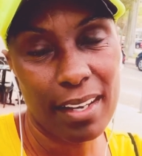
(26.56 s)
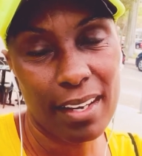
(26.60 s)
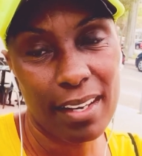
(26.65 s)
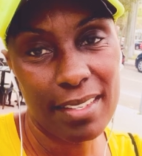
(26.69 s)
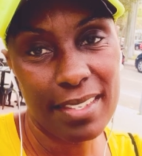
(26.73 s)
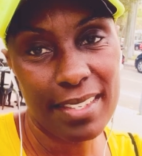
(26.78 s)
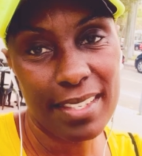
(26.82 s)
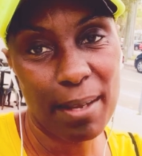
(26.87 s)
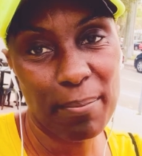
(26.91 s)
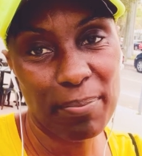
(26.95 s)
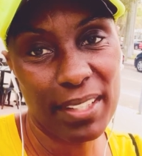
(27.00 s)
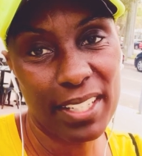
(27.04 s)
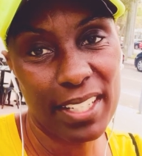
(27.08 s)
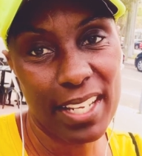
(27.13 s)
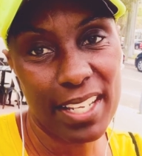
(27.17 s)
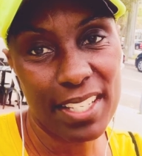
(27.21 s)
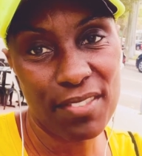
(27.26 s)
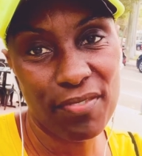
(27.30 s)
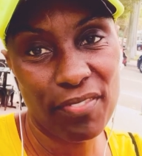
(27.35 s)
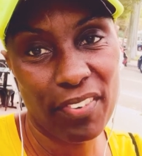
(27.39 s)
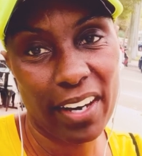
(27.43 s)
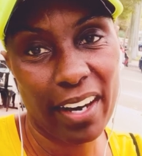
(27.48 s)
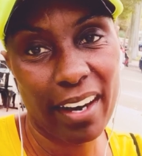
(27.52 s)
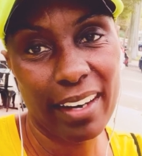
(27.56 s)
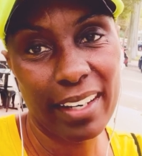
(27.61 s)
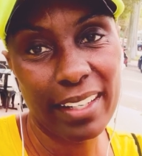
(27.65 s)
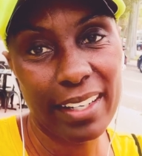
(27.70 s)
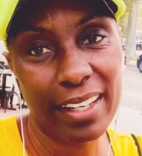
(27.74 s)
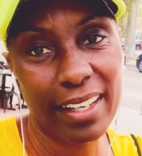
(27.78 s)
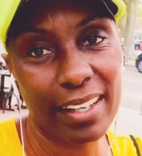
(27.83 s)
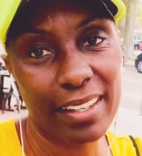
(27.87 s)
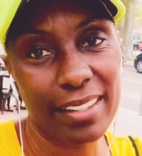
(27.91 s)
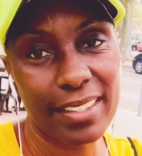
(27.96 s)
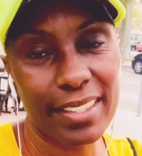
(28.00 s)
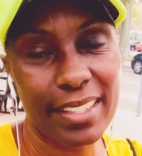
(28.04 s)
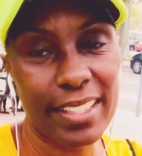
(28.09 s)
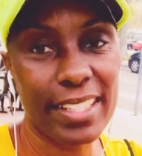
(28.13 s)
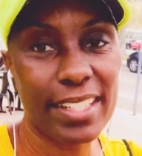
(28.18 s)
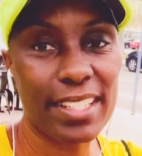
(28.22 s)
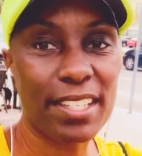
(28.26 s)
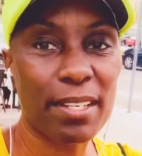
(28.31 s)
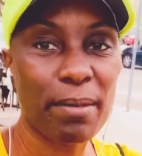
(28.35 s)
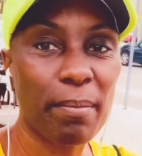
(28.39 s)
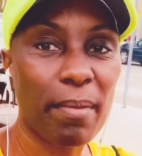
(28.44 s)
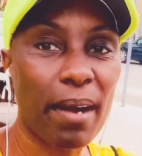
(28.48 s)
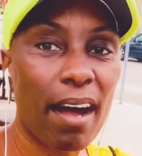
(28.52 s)
something that's very near and dear
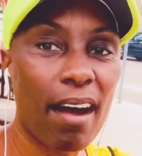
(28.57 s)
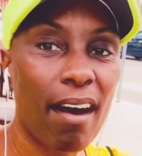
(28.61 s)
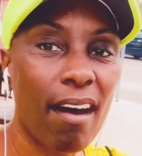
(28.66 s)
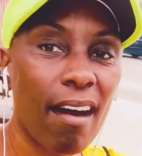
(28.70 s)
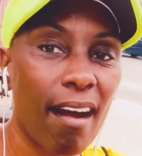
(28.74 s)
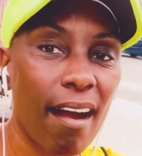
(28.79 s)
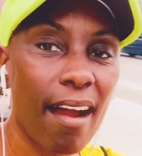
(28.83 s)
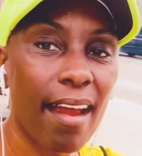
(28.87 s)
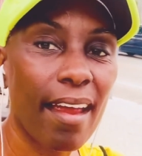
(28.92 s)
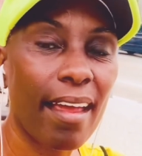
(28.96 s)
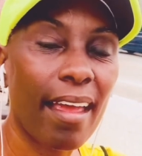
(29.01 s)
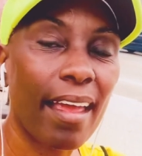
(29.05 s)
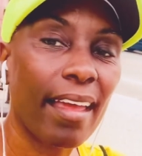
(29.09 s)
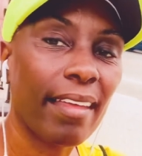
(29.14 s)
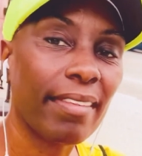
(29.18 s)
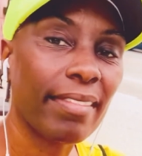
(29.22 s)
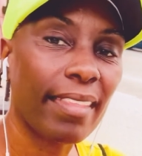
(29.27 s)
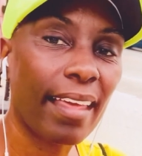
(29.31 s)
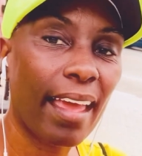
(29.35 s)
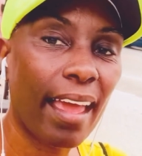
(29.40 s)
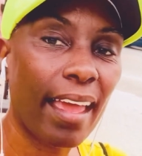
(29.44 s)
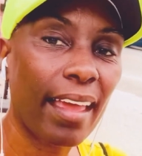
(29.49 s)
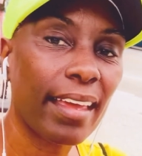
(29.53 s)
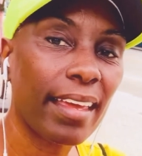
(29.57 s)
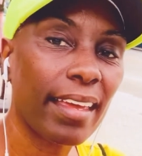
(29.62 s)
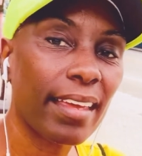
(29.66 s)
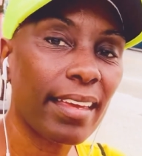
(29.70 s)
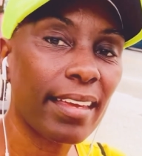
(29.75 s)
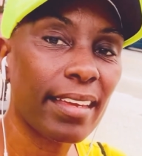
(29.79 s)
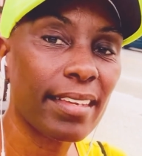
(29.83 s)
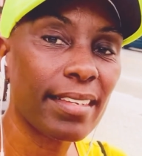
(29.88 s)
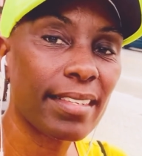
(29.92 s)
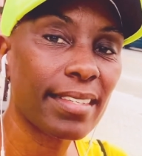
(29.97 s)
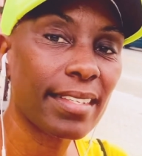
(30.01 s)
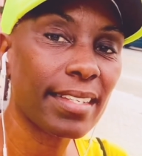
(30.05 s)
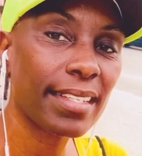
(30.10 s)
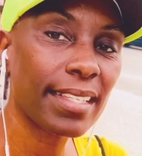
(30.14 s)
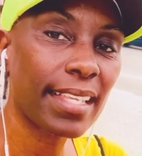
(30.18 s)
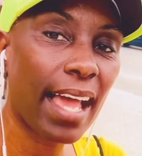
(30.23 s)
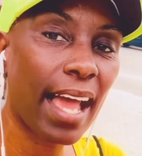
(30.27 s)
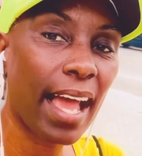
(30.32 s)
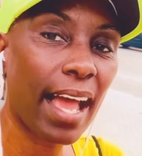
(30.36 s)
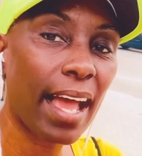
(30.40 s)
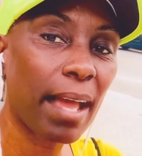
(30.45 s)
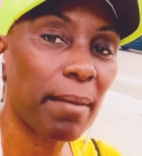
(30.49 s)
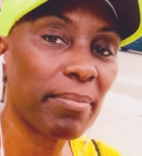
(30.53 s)
to my heart, and that is the
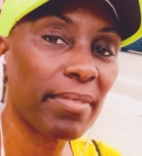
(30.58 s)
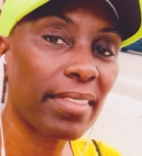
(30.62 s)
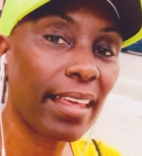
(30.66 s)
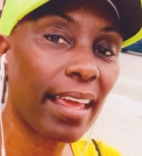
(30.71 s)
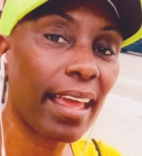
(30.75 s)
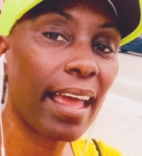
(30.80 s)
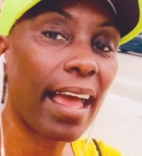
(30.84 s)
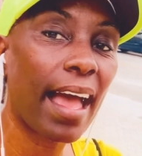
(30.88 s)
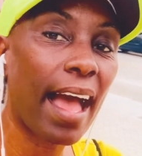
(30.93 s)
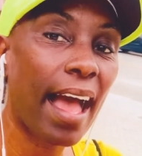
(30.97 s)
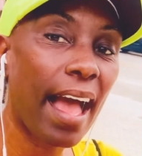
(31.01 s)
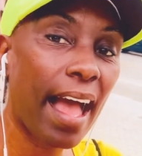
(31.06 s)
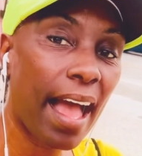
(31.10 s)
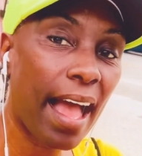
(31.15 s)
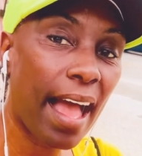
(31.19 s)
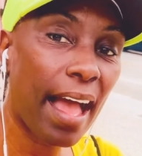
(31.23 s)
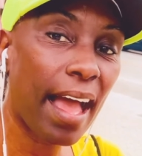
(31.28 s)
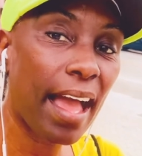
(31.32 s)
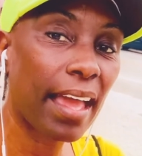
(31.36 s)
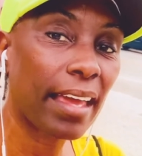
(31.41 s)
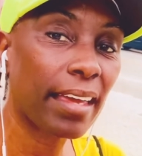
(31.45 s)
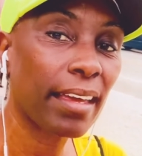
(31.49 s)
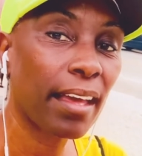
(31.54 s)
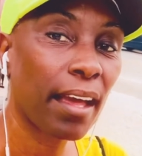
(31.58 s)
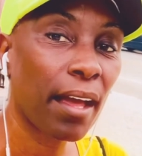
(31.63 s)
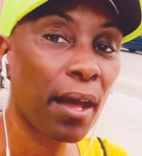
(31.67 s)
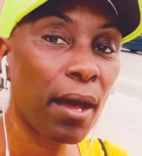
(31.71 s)
time that I